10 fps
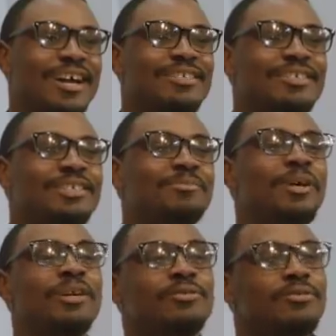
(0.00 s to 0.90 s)
I did
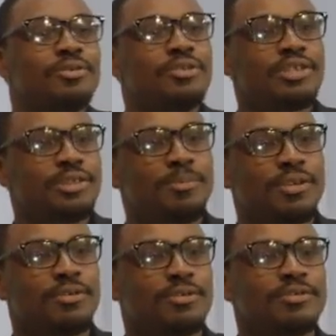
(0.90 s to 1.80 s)
my own unique
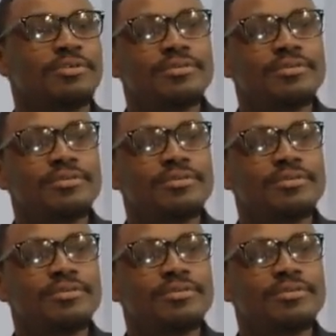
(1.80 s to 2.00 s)
spin on